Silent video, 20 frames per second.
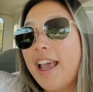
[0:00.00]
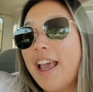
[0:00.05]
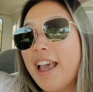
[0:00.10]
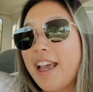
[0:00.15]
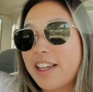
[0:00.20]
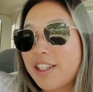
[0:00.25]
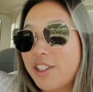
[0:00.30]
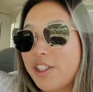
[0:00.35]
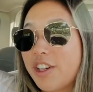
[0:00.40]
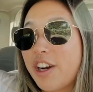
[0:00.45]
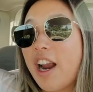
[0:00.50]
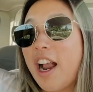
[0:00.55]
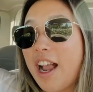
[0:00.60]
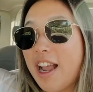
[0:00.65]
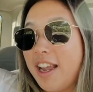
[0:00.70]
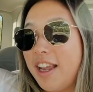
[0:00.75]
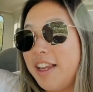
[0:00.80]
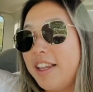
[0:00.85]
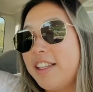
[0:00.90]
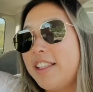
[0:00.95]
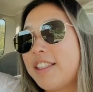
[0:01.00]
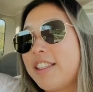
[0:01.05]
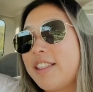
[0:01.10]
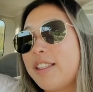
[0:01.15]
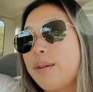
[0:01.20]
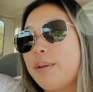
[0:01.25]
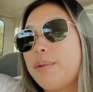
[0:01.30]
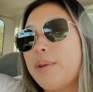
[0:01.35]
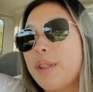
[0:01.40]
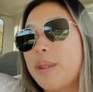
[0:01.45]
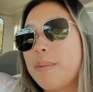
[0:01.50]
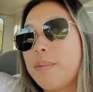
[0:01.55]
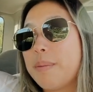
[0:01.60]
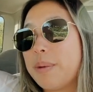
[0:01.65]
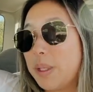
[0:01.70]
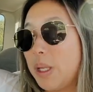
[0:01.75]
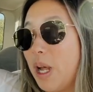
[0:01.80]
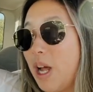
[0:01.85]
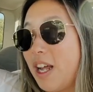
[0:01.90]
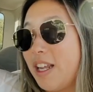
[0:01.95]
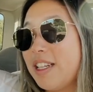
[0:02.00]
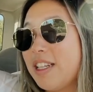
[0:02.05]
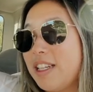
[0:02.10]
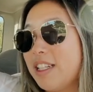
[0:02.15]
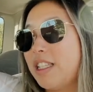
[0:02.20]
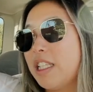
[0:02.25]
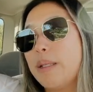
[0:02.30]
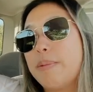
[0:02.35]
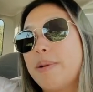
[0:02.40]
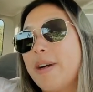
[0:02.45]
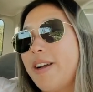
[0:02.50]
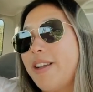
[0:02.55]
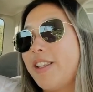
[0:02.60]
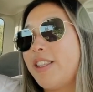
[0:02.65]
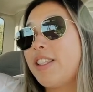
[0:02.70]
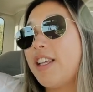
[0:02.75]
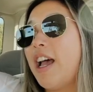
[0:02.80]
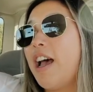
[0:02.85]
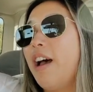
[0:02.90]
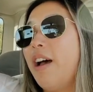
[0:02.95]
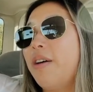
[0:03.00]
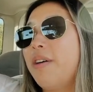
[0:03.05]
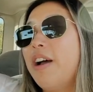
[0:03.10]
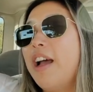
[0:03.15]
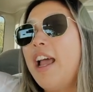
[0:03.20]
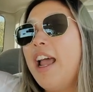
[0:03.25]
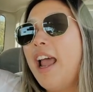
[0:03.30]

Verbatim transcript: extra ice, with blonde espresso,